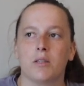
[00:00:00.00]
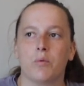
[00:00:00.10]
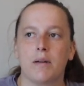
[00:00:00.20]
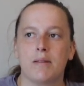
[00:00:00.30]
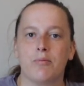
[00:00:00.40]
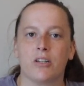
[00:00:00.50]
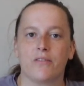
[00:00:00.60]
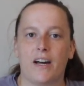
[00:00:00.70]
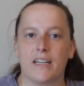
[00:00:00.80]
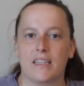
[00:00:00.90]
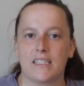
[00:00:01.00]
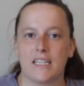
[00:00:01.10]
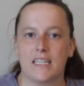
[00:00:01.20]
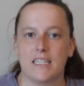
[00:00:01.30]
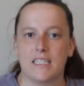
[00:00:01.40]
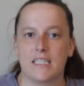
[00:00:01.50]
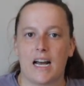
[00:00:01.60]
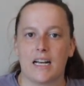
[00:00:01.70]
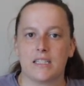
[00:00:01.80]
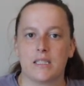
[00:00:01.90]
the way people are defining this is
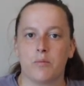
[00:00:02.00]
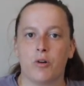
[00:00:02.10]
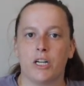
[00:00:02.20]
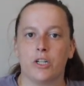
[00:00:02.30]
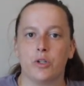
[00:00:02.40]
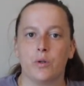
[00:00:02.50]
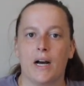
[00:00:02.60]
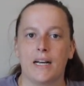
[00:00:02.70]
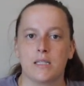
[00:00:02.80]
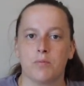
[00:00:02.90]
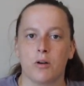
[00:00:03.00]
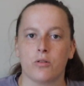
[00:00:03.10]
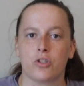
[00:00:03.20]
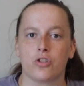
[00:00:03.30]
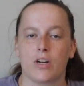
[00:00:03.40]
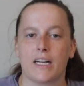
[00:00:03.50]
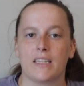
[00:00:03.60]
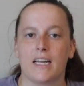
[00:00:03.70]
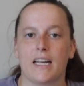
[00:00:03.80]
as someone who has both strength